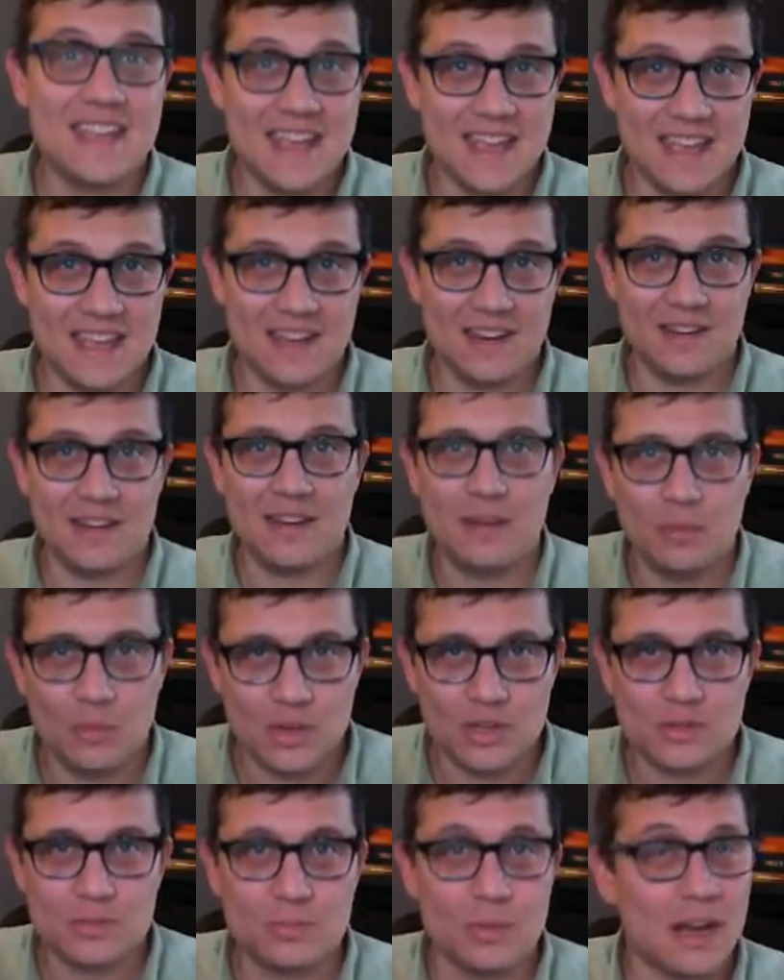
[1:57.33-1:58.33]
ten,
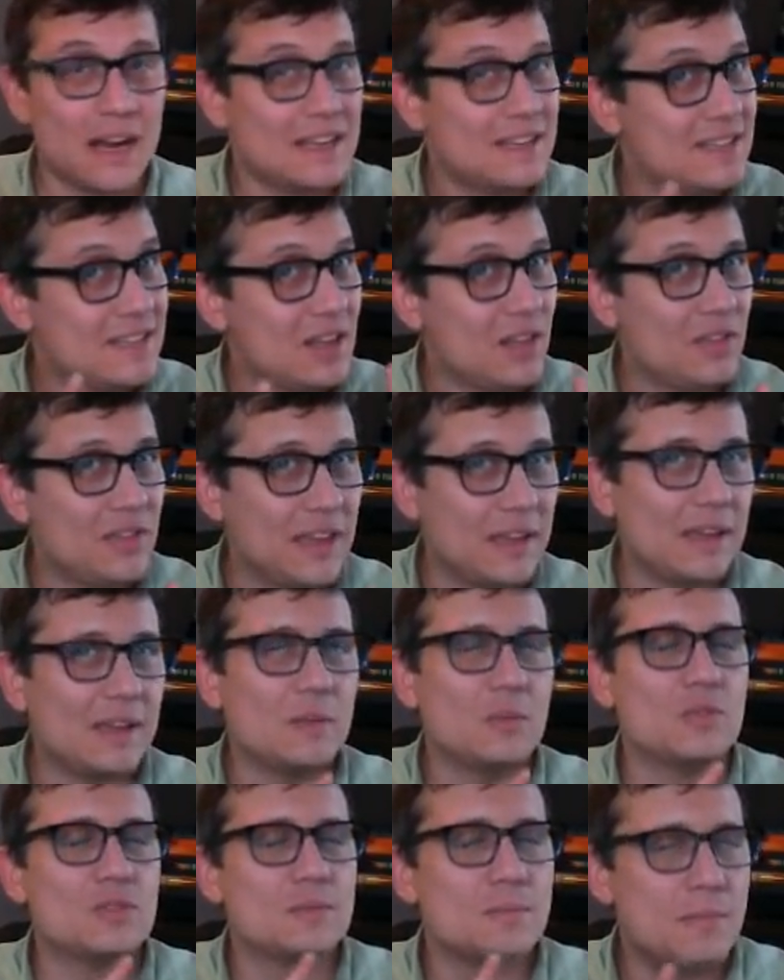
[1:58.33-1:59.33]
which, but I still think
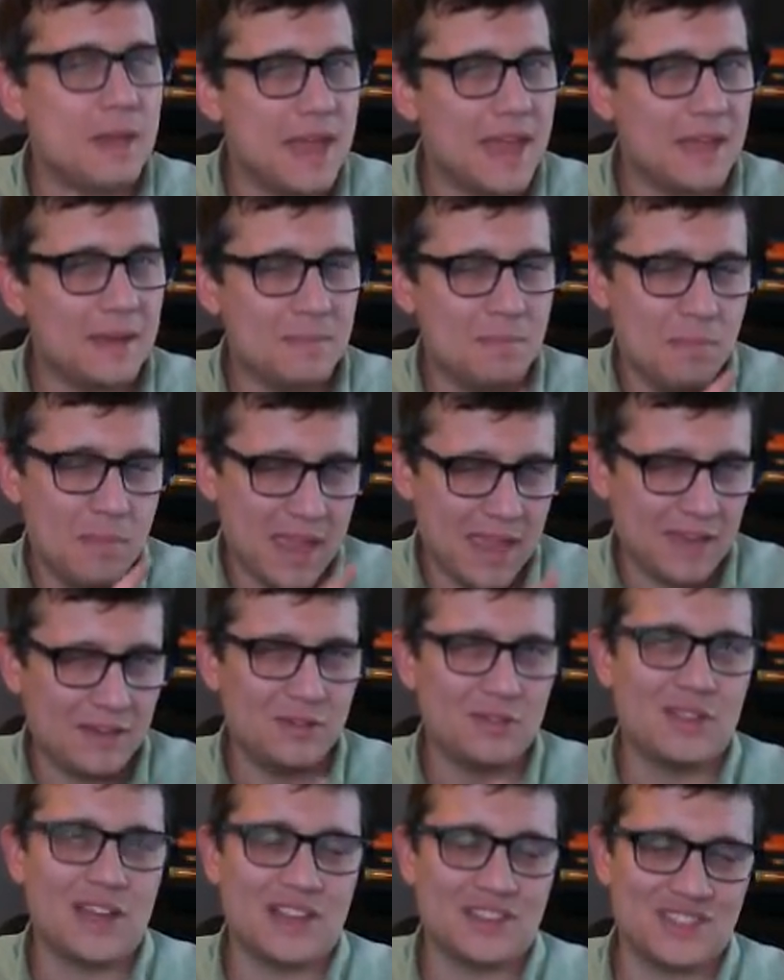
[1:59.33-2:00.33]
it was May, May
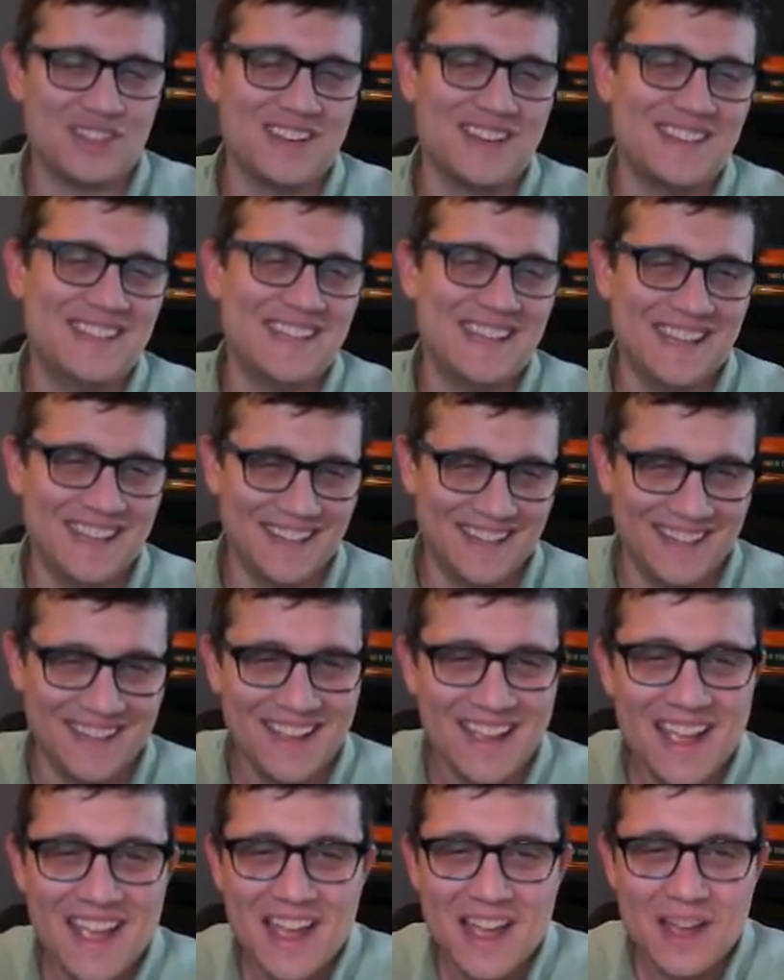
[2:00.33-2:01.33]
two thousand ten,
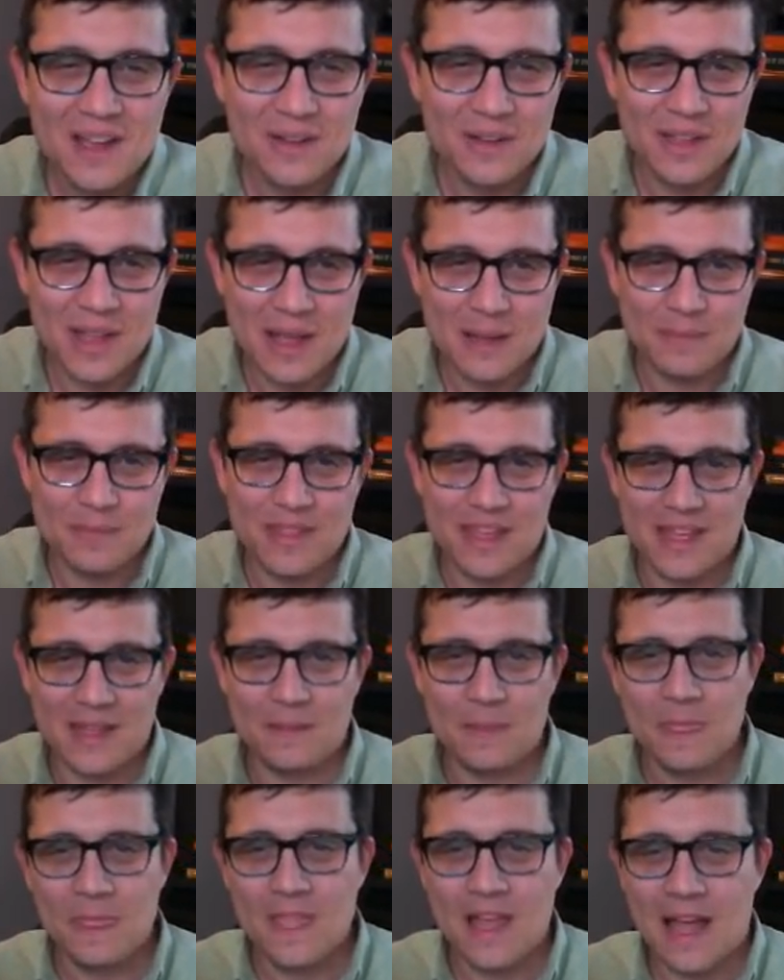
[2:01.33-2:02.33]
um,
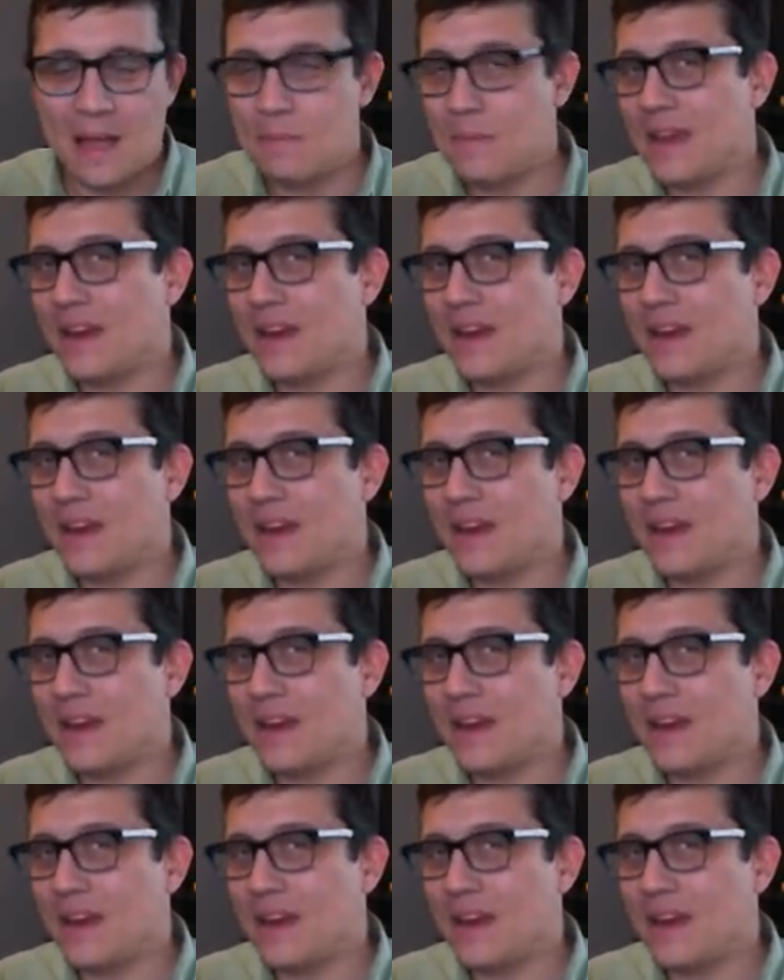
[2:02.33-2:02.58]
that I